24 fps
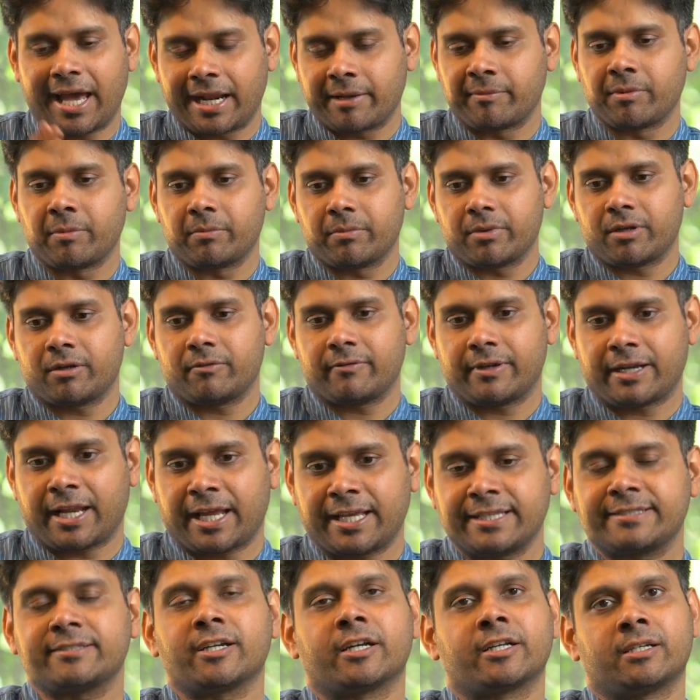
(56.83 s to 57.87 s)
I remember when
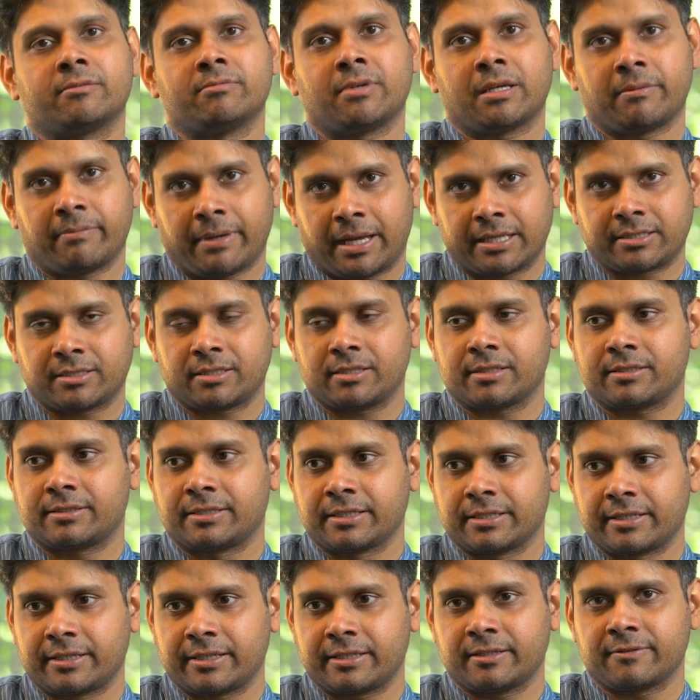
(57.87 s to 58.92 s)
I started my bachelor's
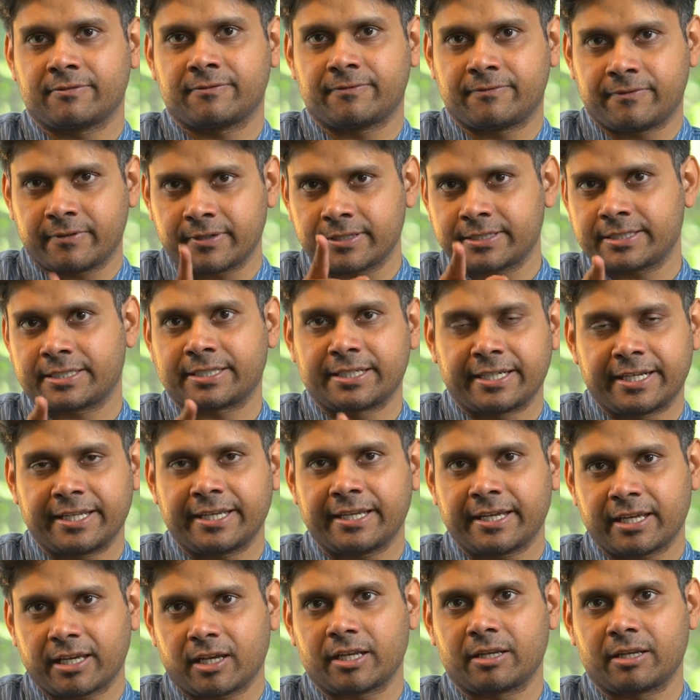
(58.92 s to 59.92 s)
degree, the first day